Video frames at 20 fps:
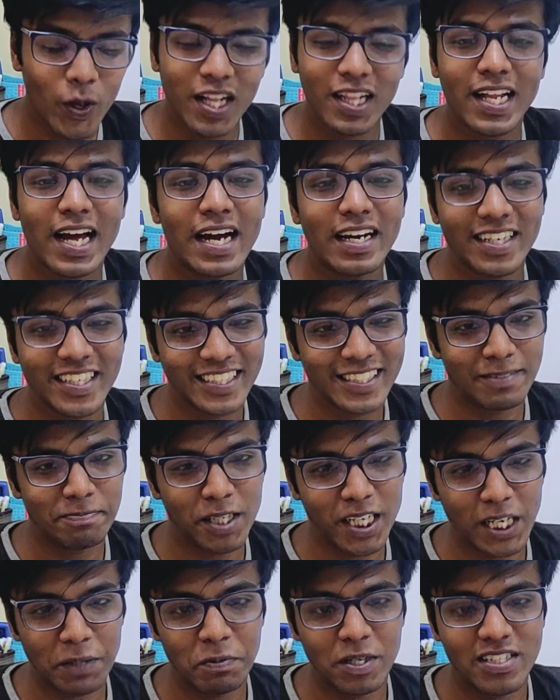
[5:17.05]
Well, that
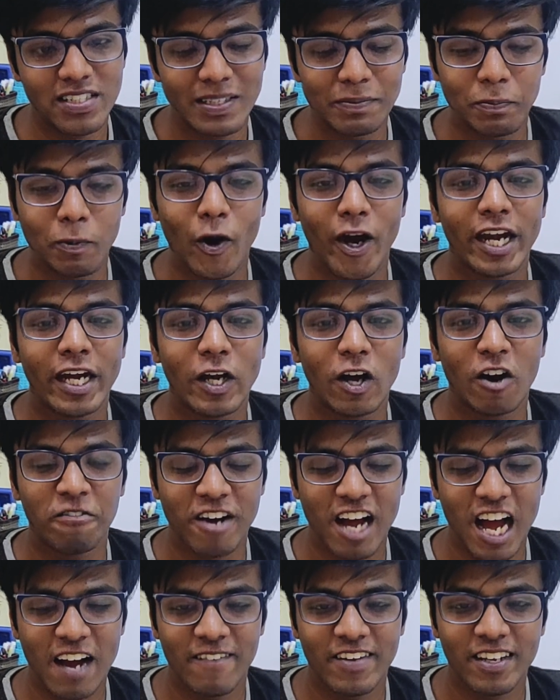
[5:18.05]
is pretty much the
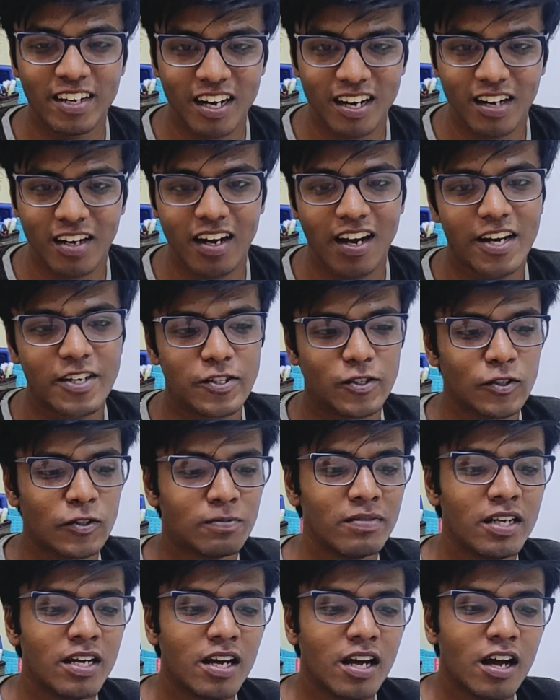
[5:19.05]
point of having a
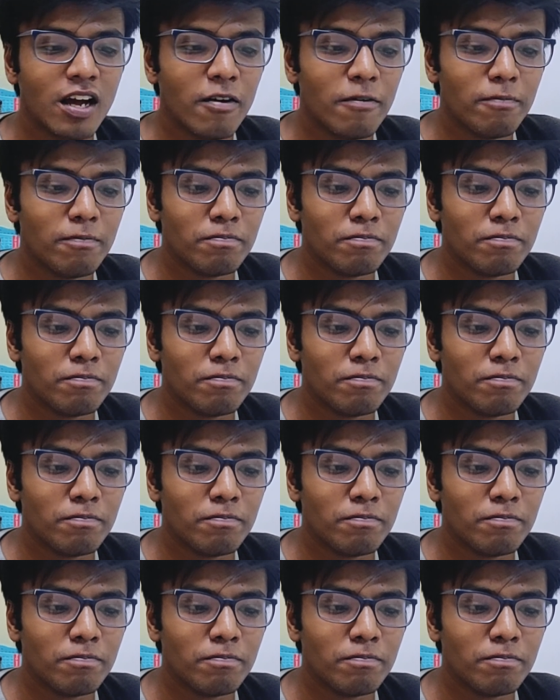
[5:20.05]
classroom.